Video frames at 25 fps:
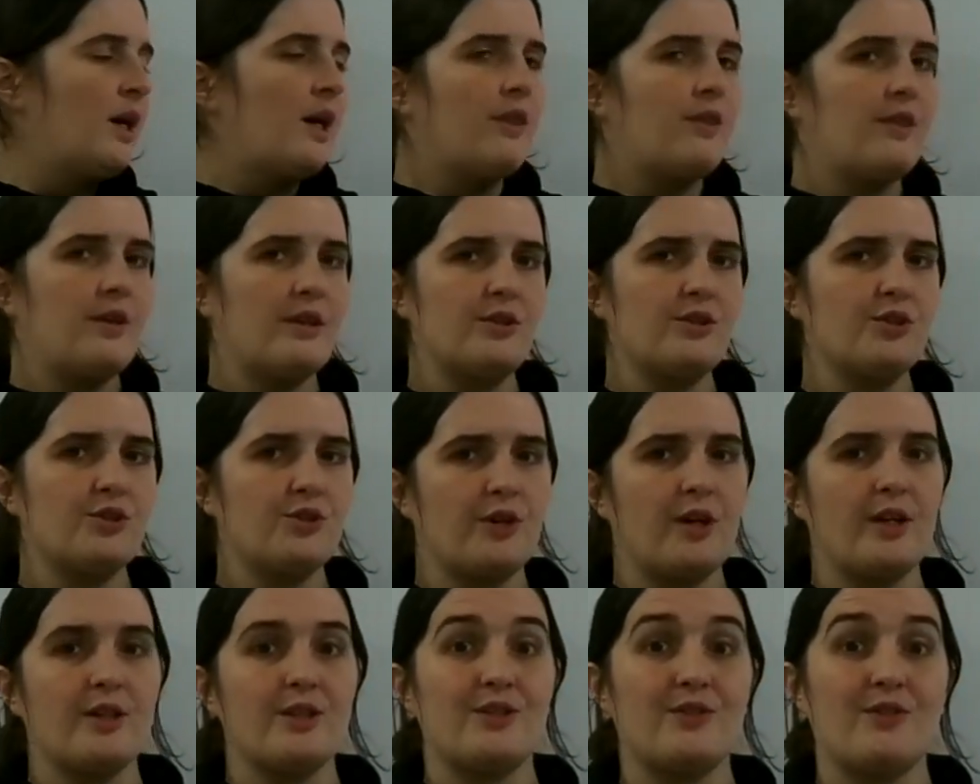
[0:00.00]
This
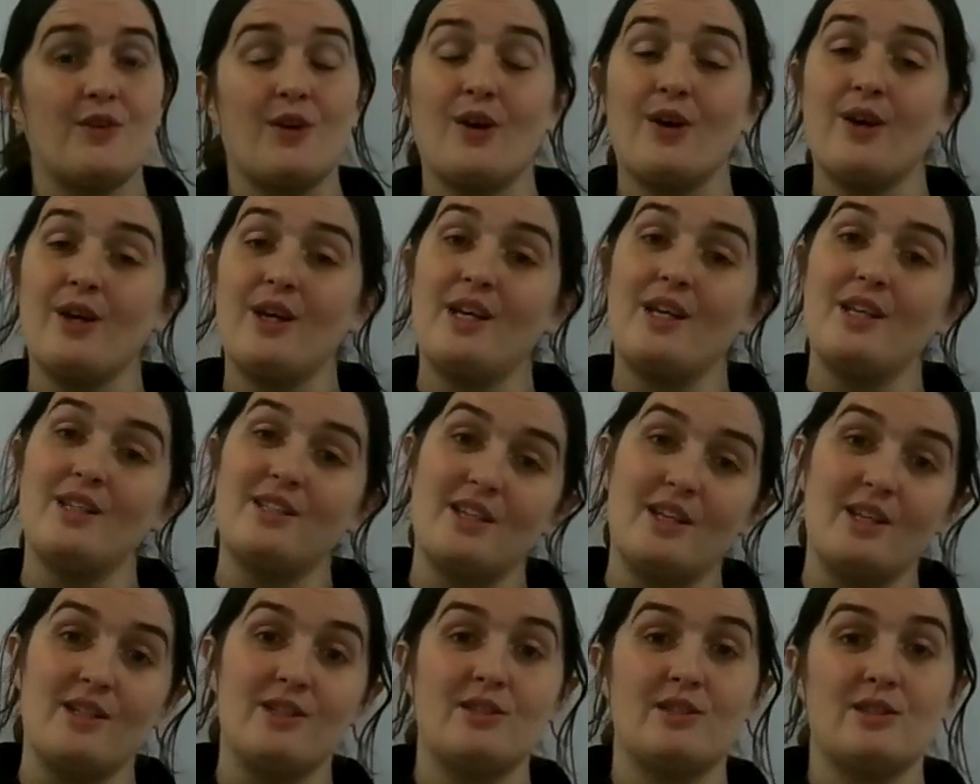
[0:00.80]
transfer is
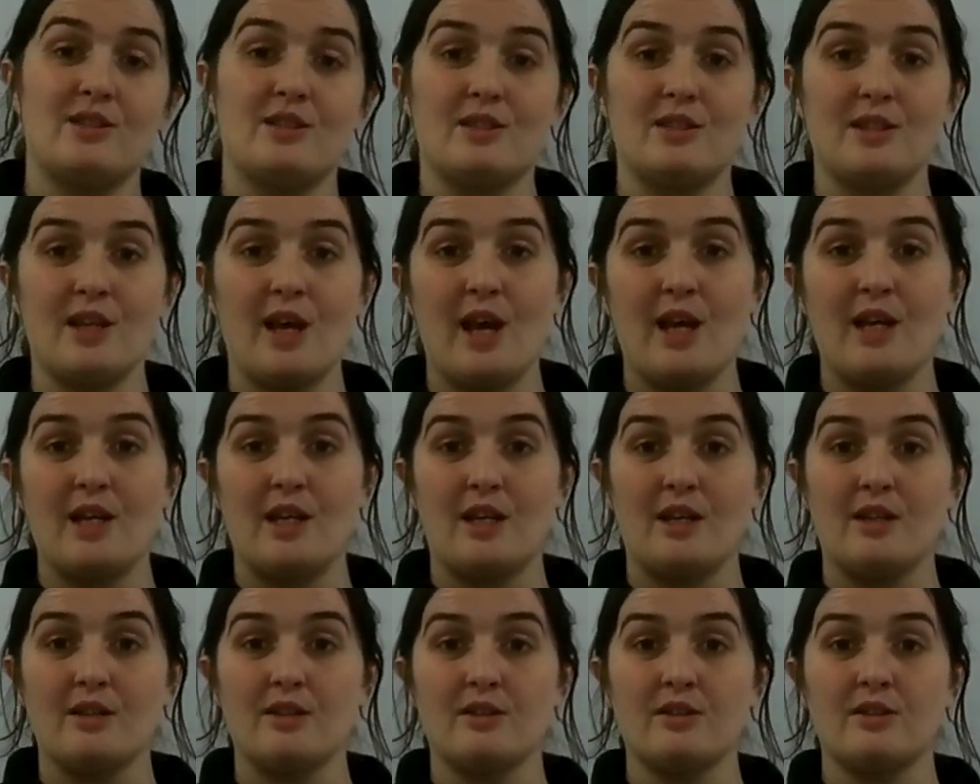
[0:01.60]

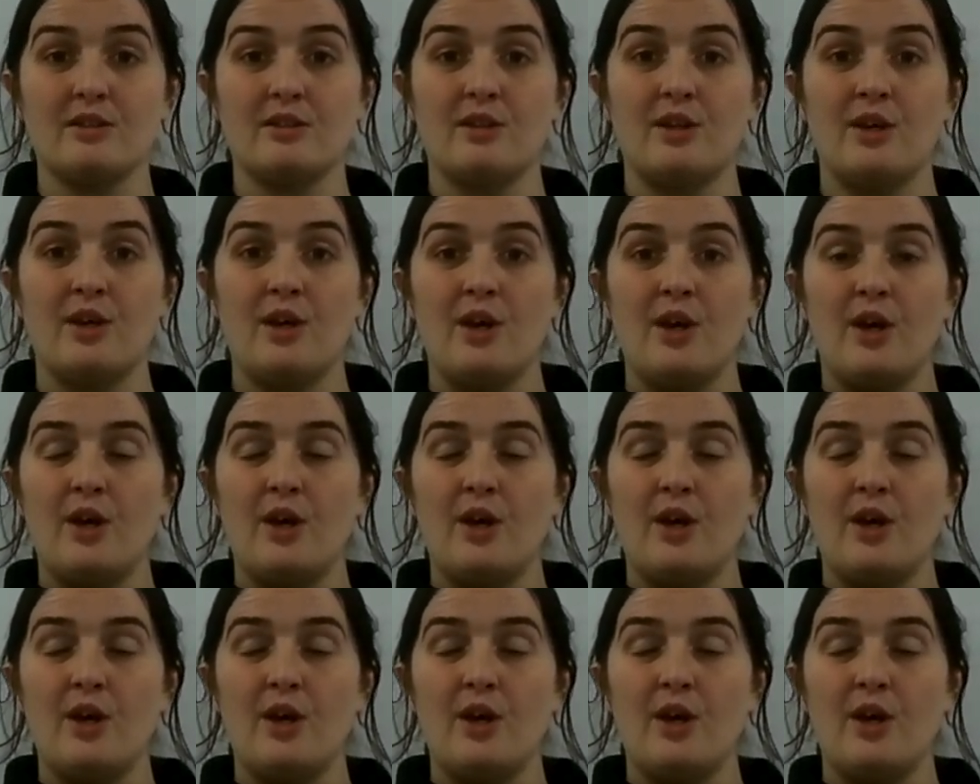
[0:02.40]
instantaneous.